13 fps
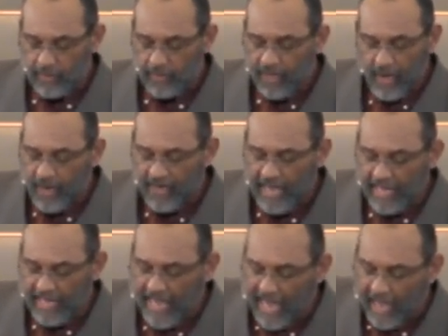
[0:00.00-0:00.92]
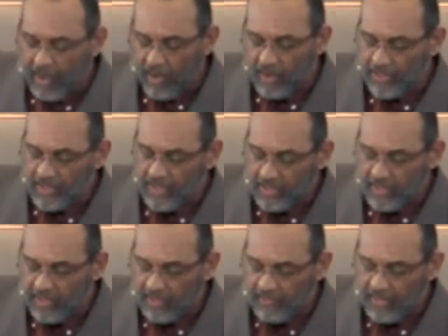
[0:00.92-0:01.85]
Care not how
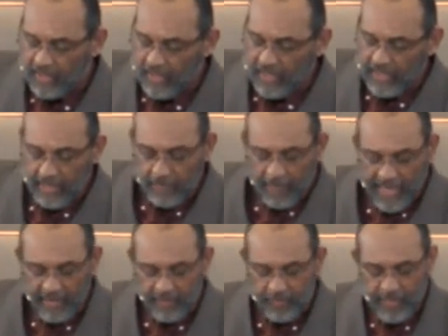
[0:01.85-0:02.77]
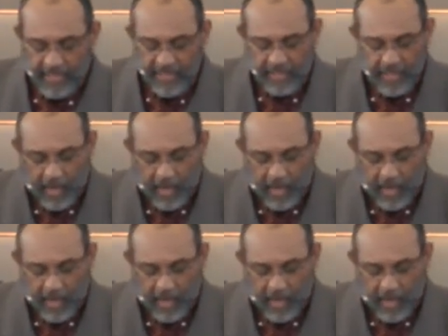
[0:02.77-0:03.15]
attentive he might have been